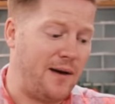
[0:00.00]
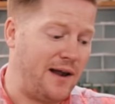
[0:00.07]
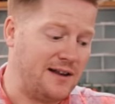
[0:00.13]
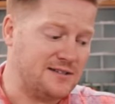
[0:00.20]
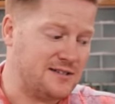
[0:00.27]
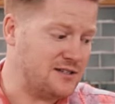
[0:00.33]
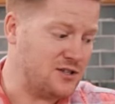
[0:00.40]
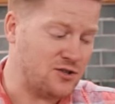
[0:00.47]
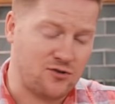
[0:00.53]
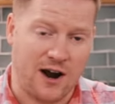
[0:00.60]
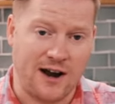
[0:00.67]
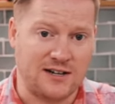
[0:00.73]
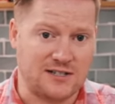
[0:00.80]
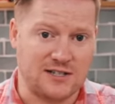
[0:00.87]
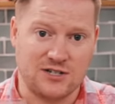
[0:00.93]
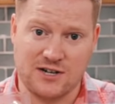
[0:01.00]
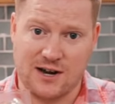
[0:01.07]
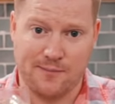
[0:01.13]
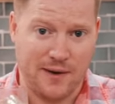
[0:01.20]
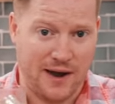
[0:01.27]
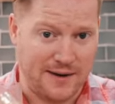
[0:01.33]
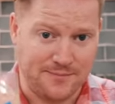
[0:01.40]
balances the dryness of the
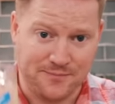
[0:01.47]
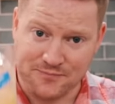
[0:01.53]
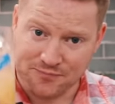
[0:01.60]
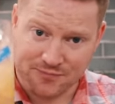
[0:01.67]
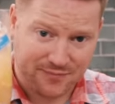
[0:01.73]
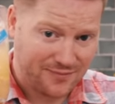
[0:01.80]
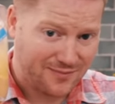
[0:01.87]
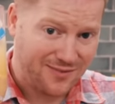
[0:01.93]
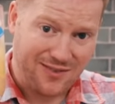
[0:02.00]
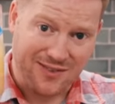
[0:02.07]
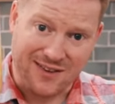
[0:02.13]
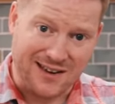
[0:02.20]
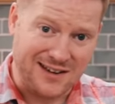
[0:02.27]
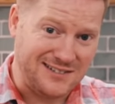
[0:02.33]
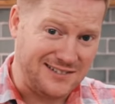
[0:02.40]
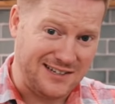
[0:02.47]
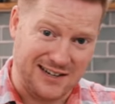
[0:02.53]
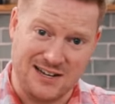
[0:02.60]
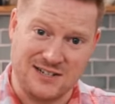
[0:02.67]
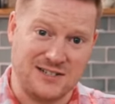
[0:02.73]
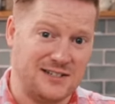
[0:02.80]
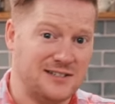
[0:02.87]
champagne.
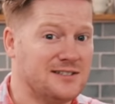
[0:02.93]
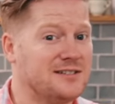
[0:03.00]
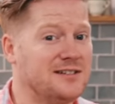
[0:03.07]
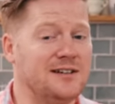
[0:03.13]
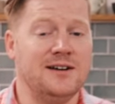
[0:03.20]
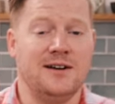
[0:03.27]
Delicious,